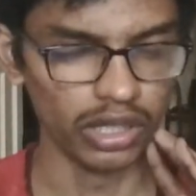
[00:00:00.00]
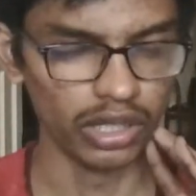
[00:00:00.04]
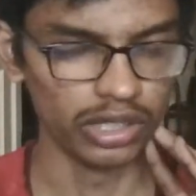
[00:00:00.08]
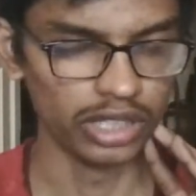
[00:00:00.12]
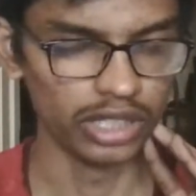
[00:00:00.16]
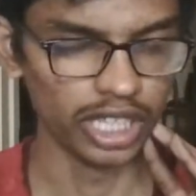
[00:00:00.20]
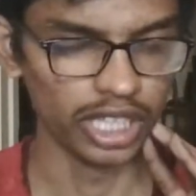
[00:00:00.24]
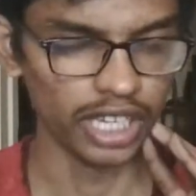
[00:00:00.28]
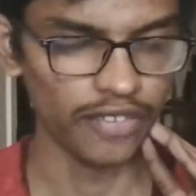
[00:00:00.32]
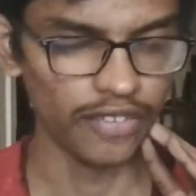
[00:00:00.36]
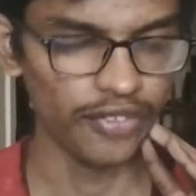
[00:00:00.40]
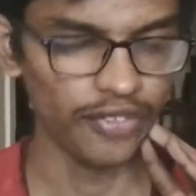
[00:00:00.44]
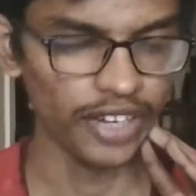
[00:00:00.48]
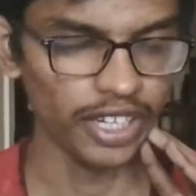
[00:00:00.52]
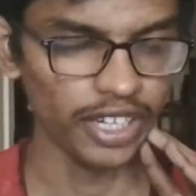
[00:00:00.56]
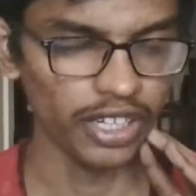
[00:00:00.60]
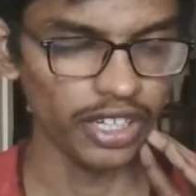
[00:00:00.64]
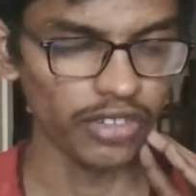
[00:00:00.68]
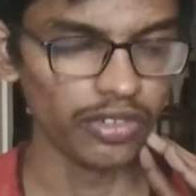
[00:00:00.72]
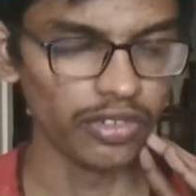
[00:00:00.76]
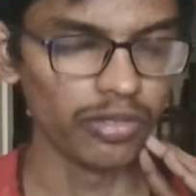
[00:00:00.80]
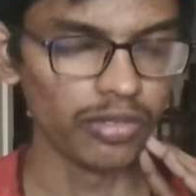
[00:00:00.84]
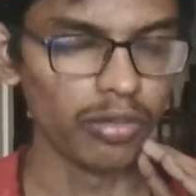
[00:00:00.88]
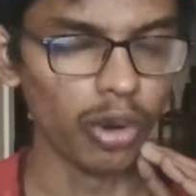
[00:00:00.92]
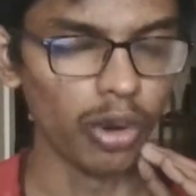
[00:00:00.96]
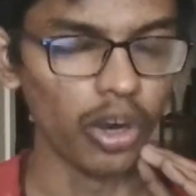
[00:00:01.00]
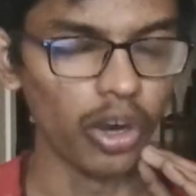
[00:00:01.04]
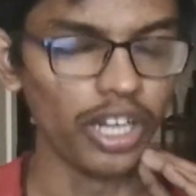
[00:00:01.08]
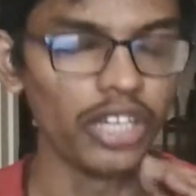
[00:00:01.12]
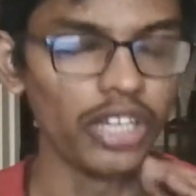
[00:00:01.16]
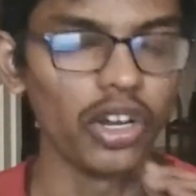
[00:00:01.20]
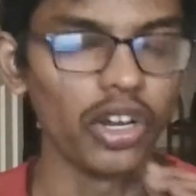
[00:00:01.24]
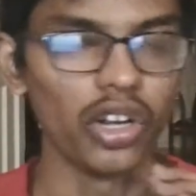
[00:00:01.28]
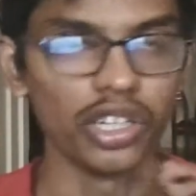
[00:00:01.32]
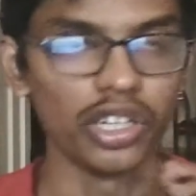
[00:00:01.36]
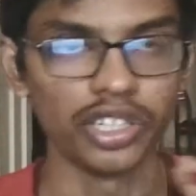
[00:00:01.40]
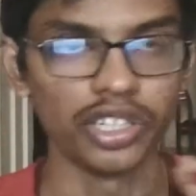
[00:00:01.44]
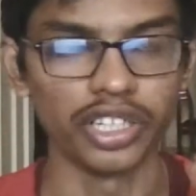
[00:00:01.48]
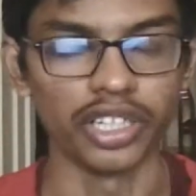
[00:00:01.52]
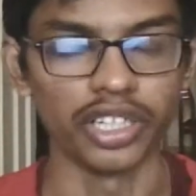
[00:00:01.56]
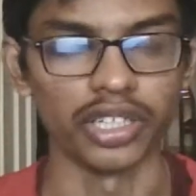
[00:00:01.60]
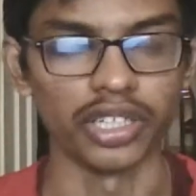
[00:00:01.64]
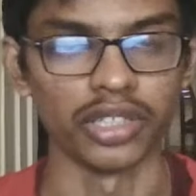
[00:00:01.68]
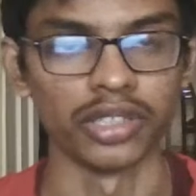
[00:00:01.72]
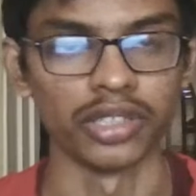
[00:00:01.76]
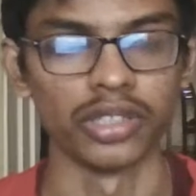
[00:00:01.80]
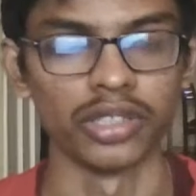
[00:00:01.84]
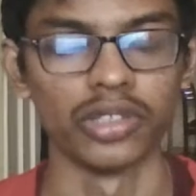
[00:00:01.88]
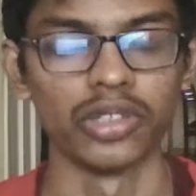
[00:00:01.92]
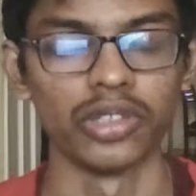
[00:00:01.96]
effect of body on drug.
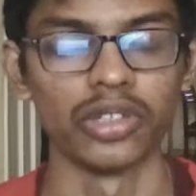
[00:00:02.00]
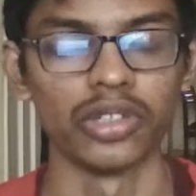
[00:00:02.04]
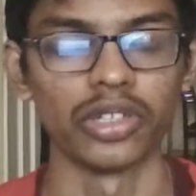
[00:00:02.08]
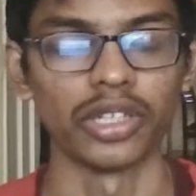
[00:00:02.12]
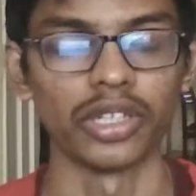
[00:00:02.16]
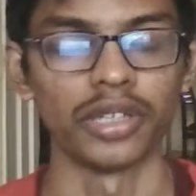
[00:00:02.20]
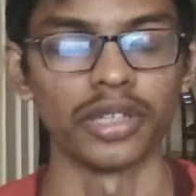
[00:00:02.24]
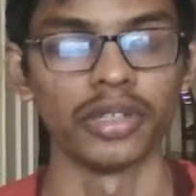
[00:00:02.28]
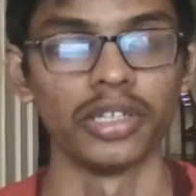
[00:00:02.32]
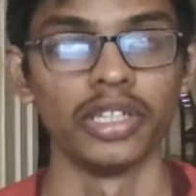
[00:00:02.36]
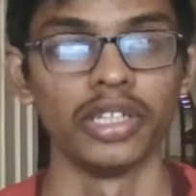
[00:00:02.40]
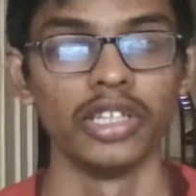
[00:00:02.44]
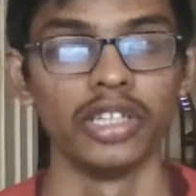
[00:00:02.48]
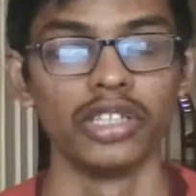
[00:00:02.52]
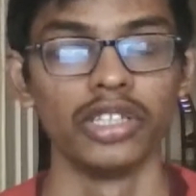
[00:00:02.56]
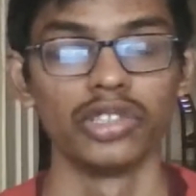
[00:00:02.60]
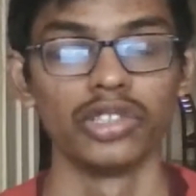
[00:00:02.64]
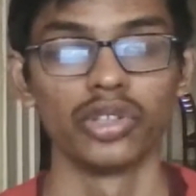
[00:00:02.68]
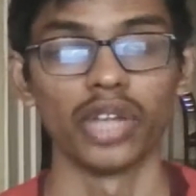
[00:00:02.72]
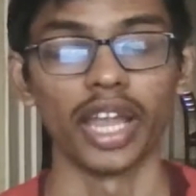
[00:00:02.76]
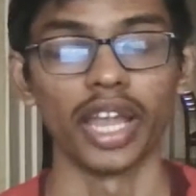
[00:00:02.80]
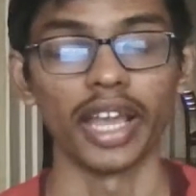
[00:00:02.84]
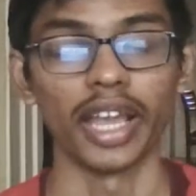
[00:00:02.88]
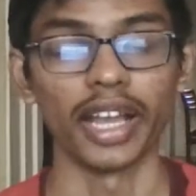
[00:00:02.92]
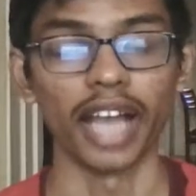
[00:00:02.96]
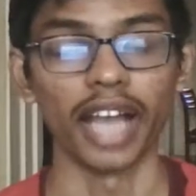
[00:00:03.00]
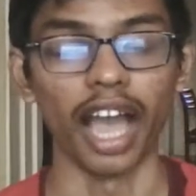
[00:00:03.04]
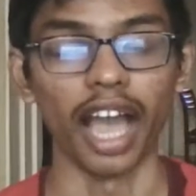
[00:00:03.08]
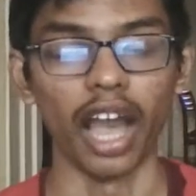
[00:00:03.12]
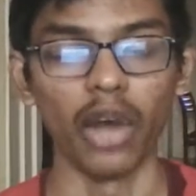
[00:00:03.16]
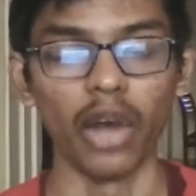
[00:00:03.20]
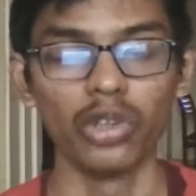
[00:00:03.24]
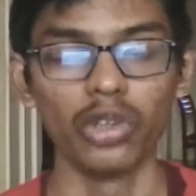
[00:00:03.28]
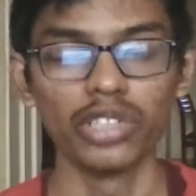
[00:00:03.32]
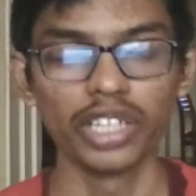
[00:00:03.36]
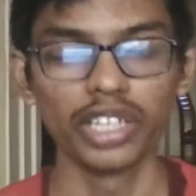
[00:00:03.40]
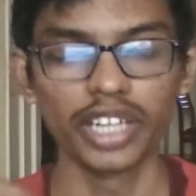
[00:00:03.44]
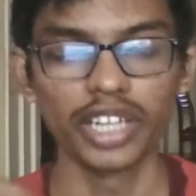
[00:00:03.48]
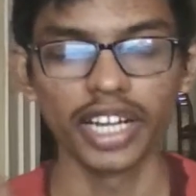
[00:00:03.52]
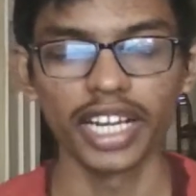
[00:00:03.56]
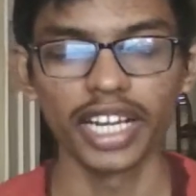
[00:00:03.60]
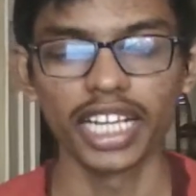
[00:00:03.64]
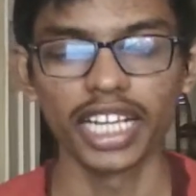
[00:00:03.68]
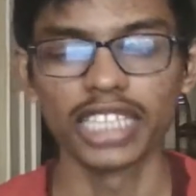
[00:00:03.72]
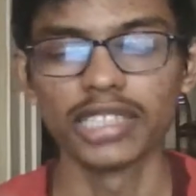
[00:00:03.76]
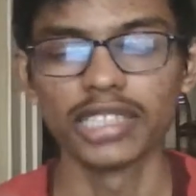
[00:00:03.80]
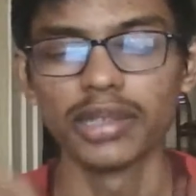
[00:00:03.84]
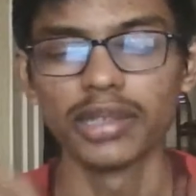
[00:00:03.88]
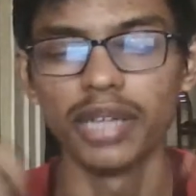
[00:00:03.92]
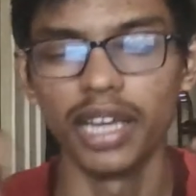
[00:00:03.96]
Okay, so like how the
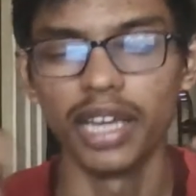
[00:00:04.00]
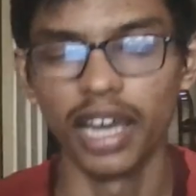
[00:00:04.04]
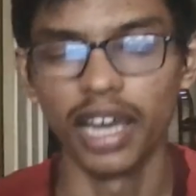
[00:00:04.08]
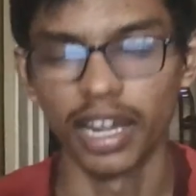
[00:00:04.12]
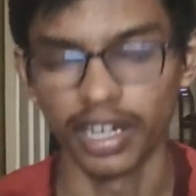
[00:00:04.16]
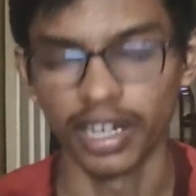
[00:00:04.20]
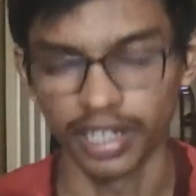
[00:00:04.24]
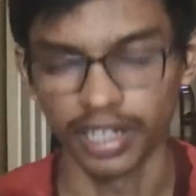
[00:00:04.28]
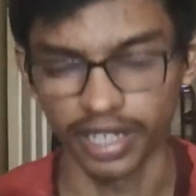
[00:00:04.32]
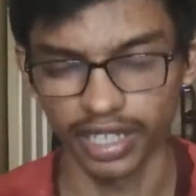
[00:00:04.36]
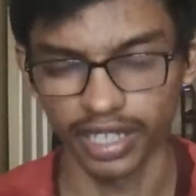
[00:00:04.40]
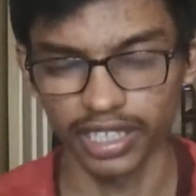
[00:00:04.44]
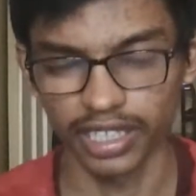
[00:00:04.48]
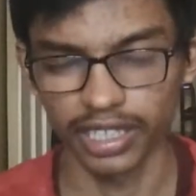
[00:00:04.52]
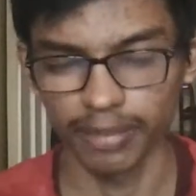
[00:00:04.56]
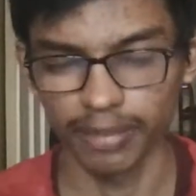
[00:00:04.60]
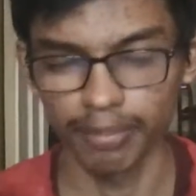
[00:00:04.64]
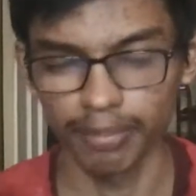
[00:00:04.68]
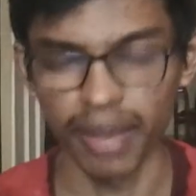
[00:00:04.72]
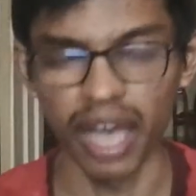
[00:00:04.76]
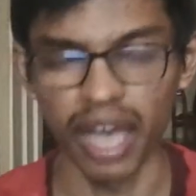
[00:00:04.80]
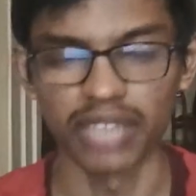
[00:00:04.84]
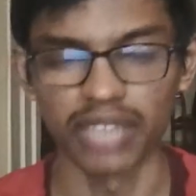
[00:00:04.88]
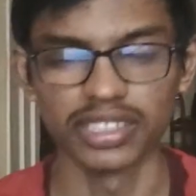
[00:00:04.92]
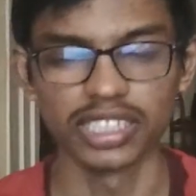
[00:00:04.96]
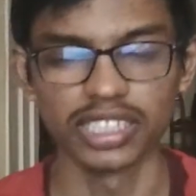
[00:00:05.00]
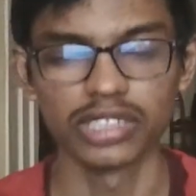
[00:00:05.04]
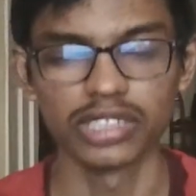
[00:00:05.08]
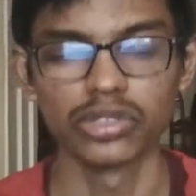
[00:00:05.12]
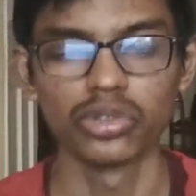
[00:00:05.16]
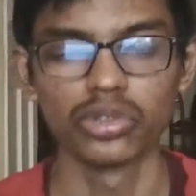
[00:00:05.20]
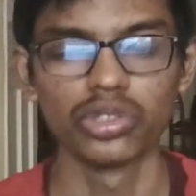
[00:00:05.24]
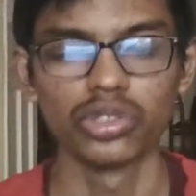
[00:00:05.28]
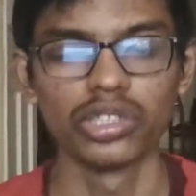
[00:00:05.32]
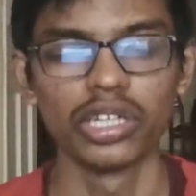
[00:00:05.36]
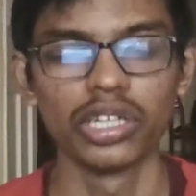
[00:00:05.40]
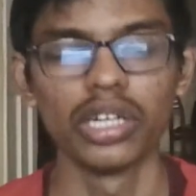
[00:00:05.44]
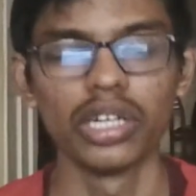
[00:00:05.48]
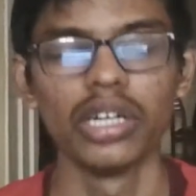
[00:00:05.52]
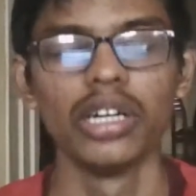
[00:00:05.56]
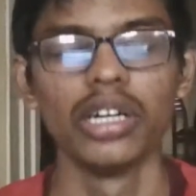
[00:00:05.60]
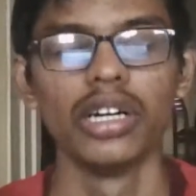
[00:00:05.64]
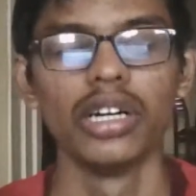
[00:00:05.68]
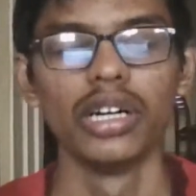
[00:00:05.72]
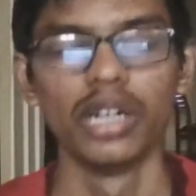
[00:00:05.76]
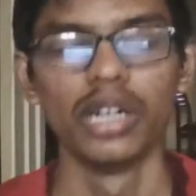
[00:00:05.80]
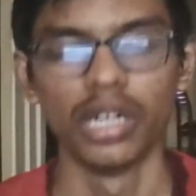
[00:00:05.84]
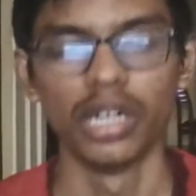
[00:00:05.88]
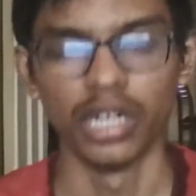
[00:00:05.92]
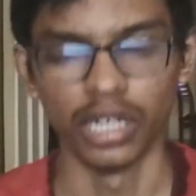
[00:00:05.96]
drug passes through the
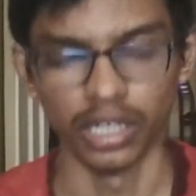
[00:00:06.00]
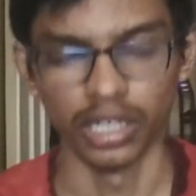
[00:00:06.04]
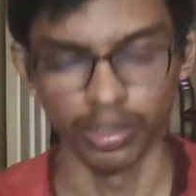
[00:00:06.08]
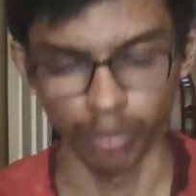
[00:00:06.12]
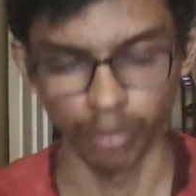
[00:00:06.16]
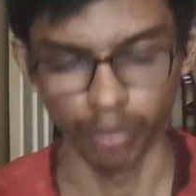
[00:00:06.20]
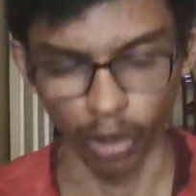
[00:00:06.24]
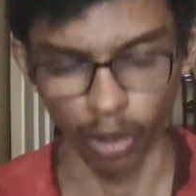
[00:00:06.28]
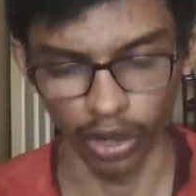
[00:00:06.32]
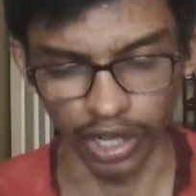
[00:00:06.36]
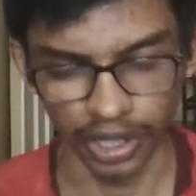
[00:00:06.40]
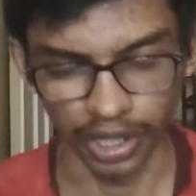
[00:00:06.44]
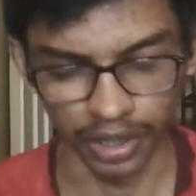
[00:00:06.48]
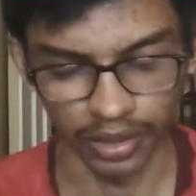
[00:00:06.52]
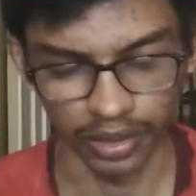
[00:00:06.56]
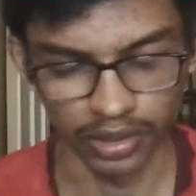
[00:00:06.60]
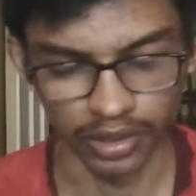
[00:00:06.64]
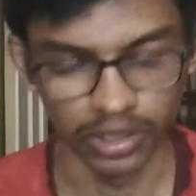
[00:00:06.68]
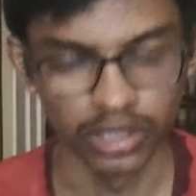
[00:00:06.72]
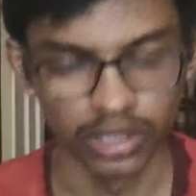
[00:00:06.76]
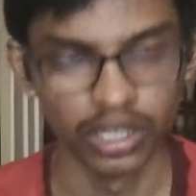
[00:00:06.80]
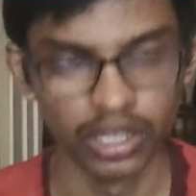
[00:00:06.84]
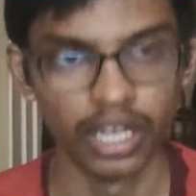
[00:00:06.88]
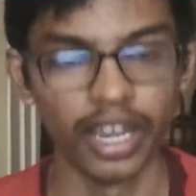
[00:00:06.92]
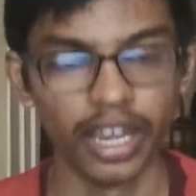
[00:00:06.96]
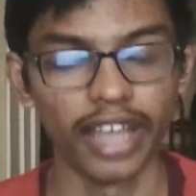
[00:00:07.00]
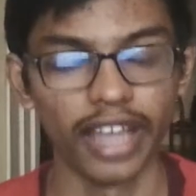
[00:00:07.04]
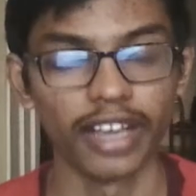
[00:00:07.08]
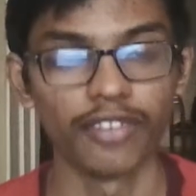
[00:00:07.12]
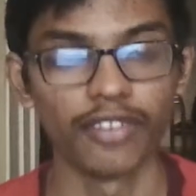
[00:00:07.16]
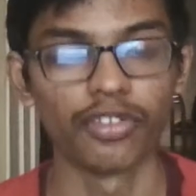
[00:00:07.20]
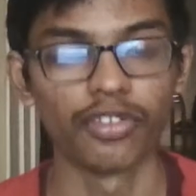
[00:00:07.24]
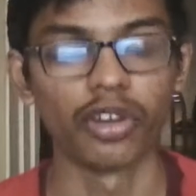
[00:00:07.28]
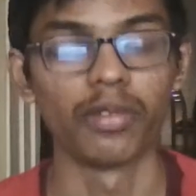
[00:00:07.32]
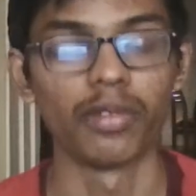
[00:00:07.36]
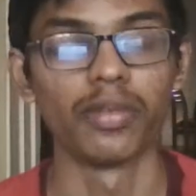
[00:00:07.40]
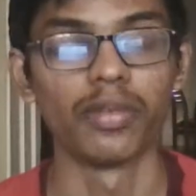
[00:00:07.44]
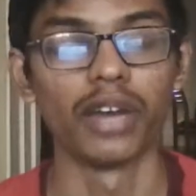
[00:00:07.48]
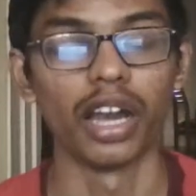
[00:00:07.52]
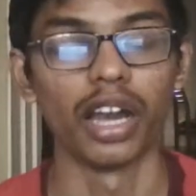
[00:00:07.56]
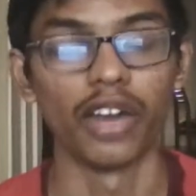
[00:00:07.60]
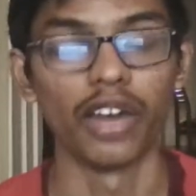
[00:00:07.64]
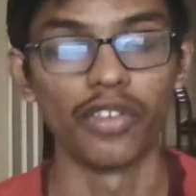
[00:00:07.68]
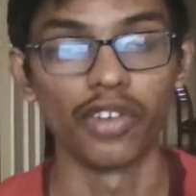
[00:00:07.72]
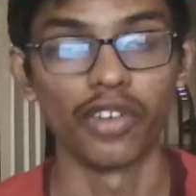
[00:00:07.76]
body, like from